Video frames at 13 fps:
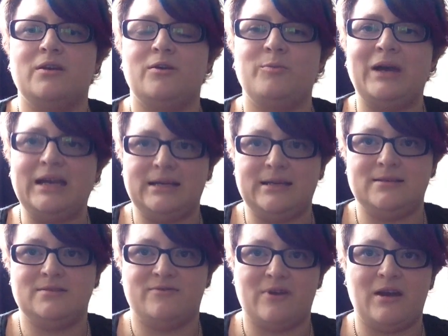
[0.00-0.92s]
Pain
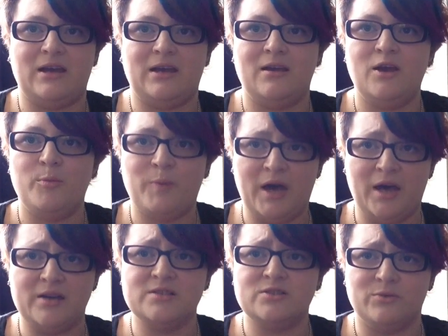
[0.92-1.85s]
is a very
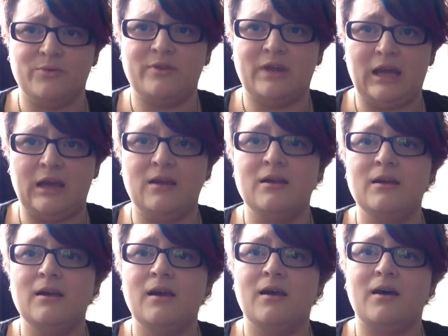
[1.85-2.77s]
personal thing,
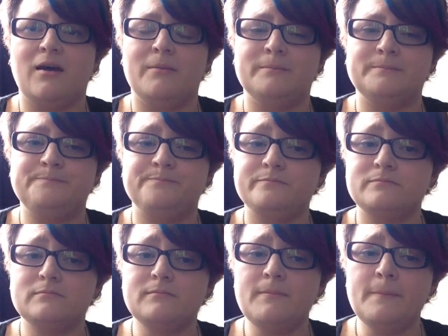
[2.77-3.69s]

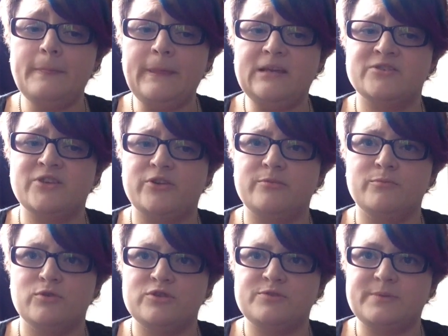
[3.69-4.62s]
so the
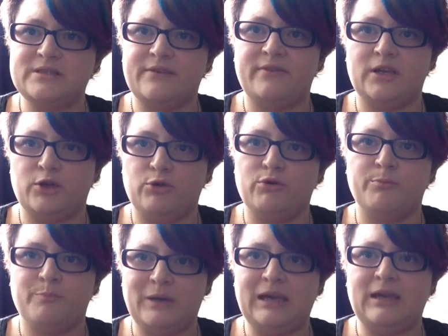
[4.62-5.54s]
more specific you
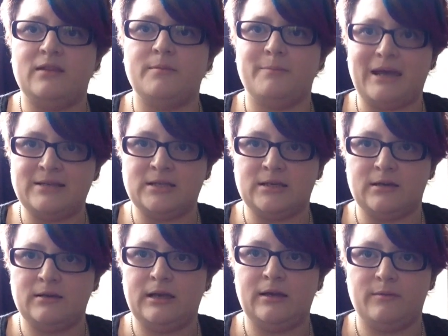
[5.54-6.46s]
can be, the better
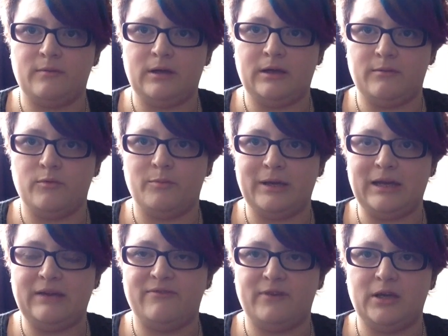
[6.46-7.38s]
it will
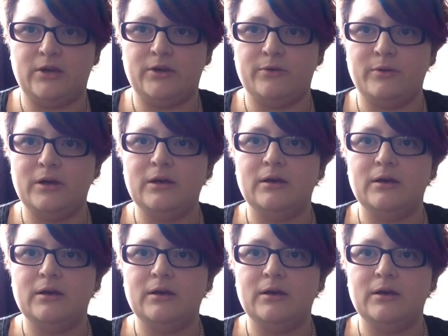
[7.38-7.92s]
be for you.